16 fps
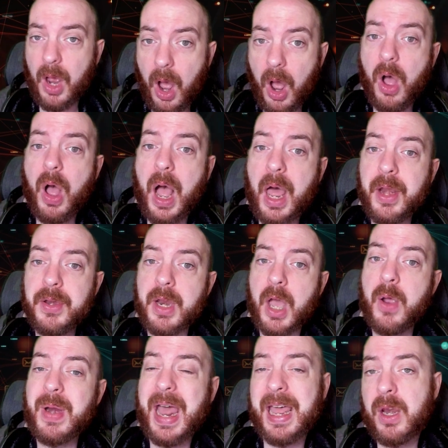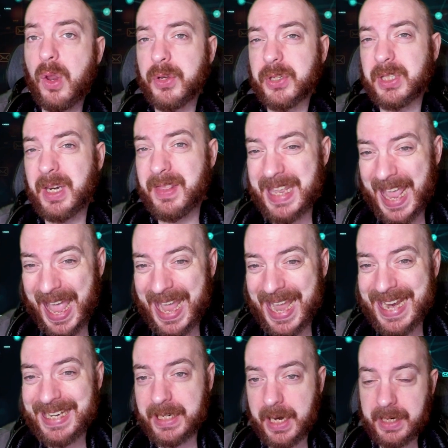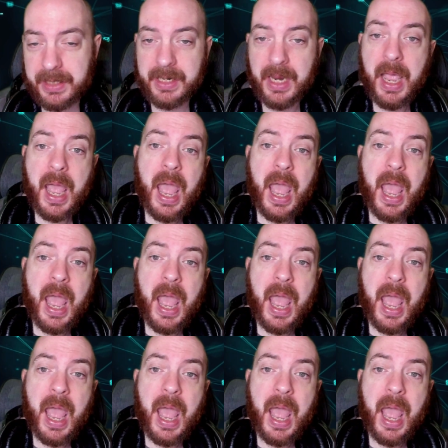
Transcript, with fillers: are unknown and lost to the ages,